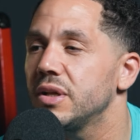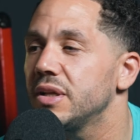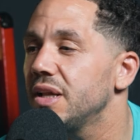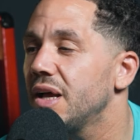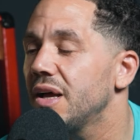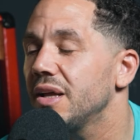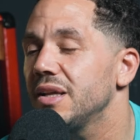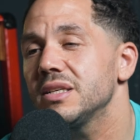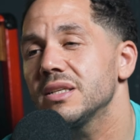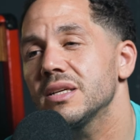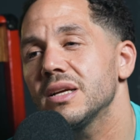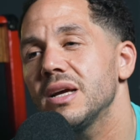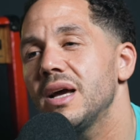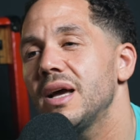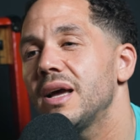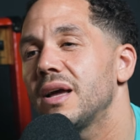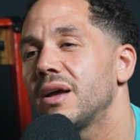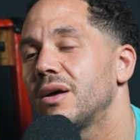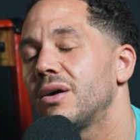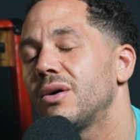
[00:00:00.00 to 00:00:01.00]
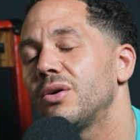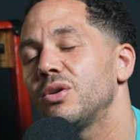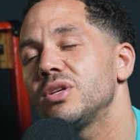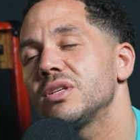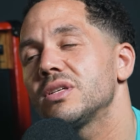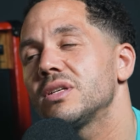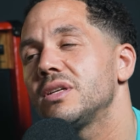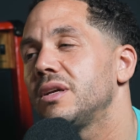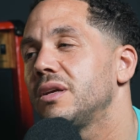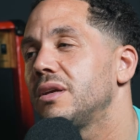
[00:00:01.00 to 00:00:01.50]
And now this guy,
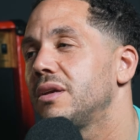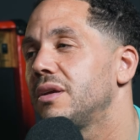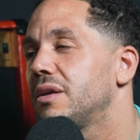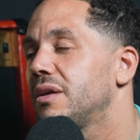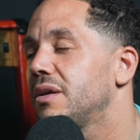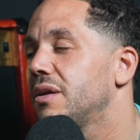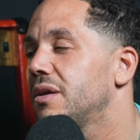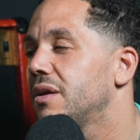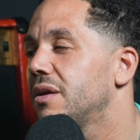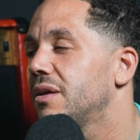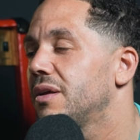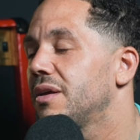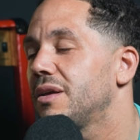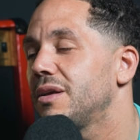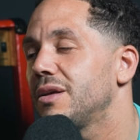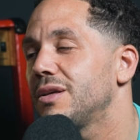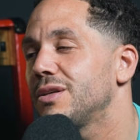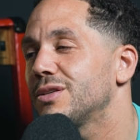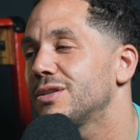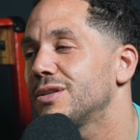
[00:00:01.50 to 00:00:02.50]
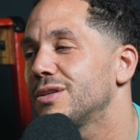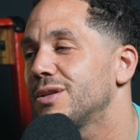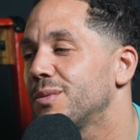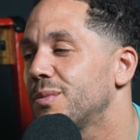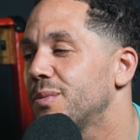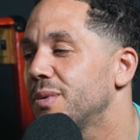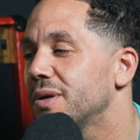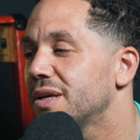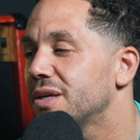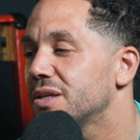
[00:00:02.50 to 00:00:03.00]
honestly, he's
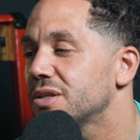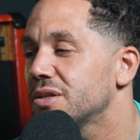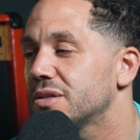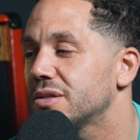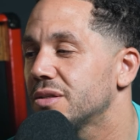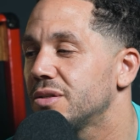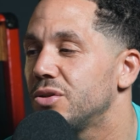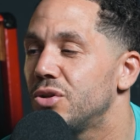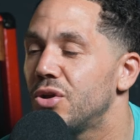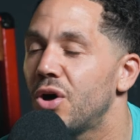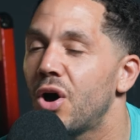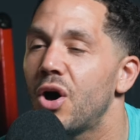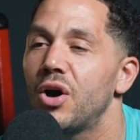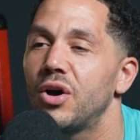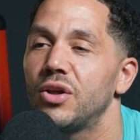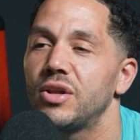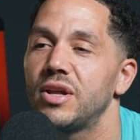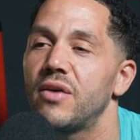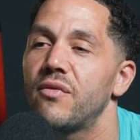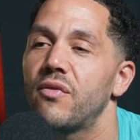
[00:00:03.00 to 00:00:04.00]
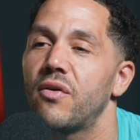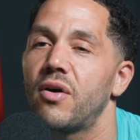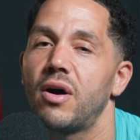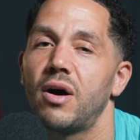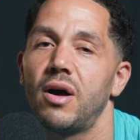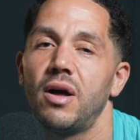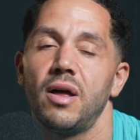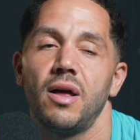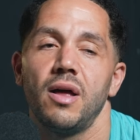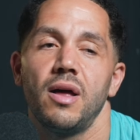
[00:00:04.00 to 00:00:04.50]
the biggest nerd
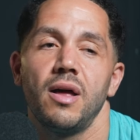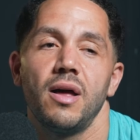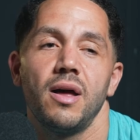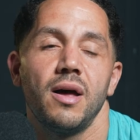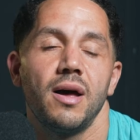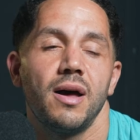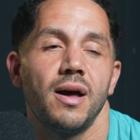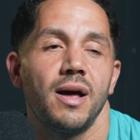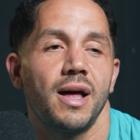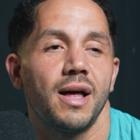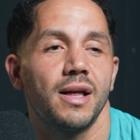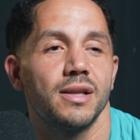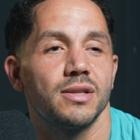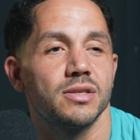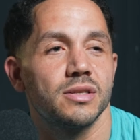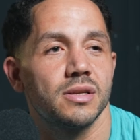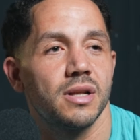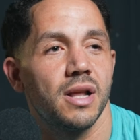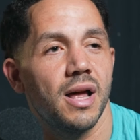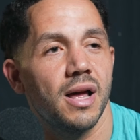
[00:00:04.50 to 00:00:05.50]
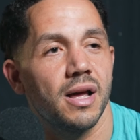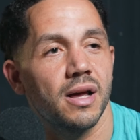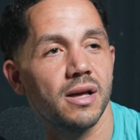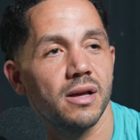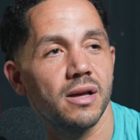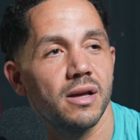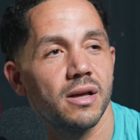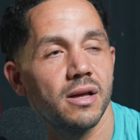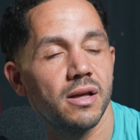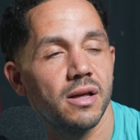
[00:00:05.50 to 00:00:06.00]
ever. And
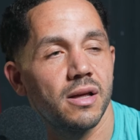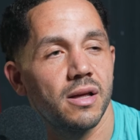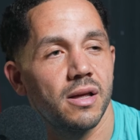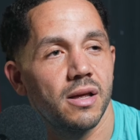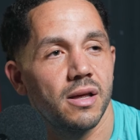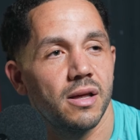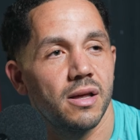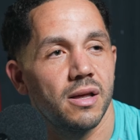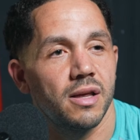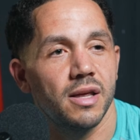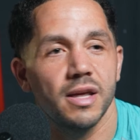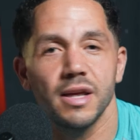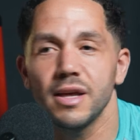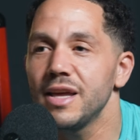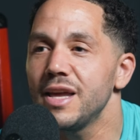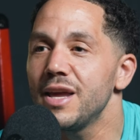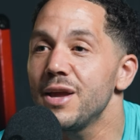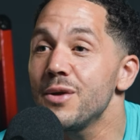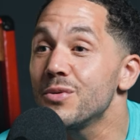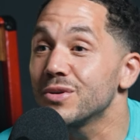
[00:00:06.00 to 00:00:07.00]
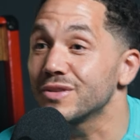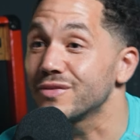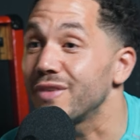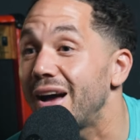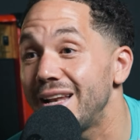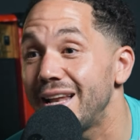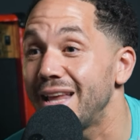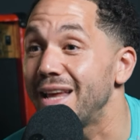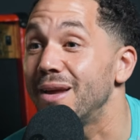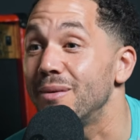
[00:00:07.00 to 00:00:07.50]
like, he was
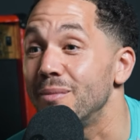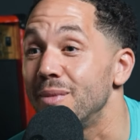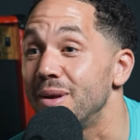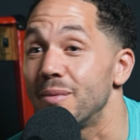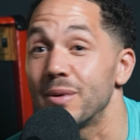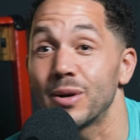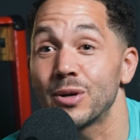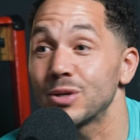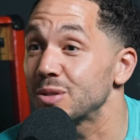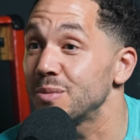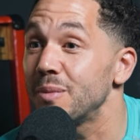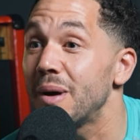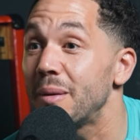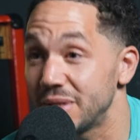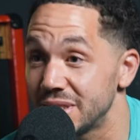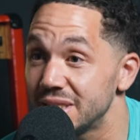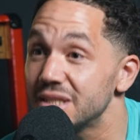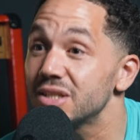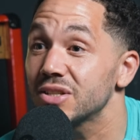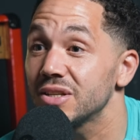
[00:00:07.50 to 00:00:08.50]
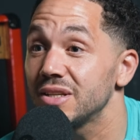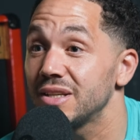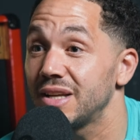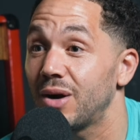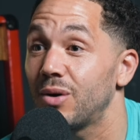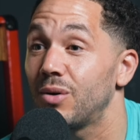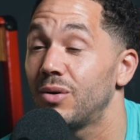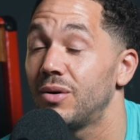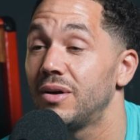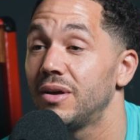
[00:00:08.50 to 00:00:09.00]
violating me because of my position
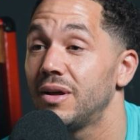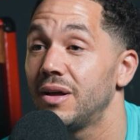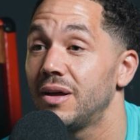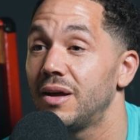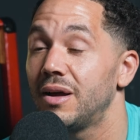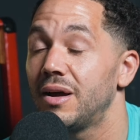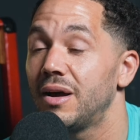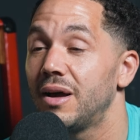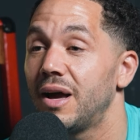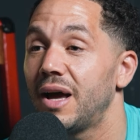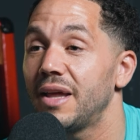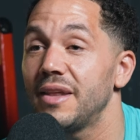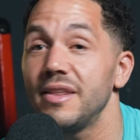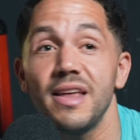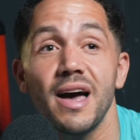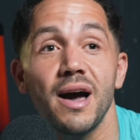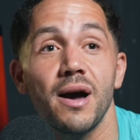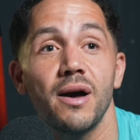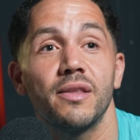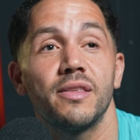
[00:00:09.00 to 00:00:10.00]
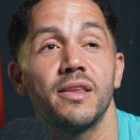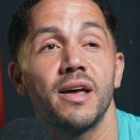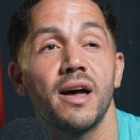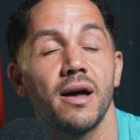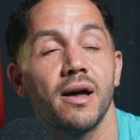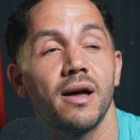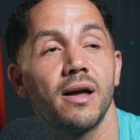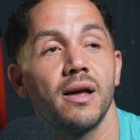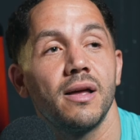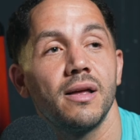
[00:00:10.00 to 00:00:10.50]
now. And
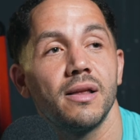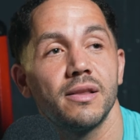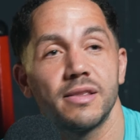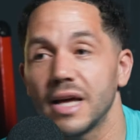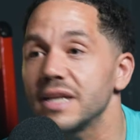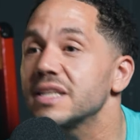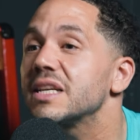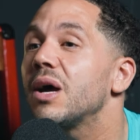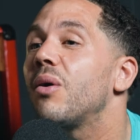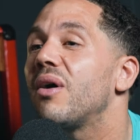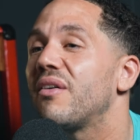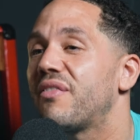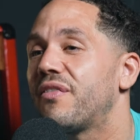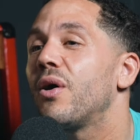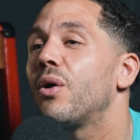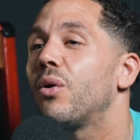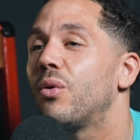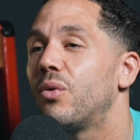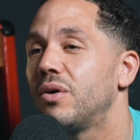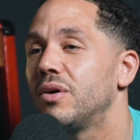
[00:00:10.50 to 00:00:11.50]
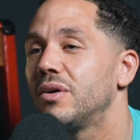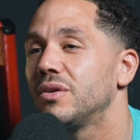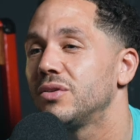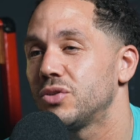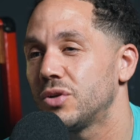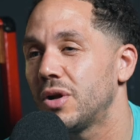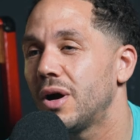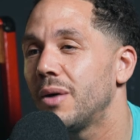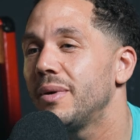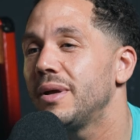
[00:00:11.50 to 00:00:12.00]
that's how I felt.
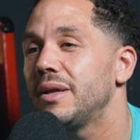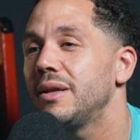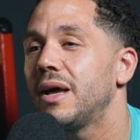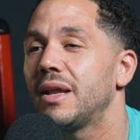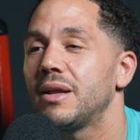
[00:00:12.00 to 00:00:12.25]
Do you know what I mean?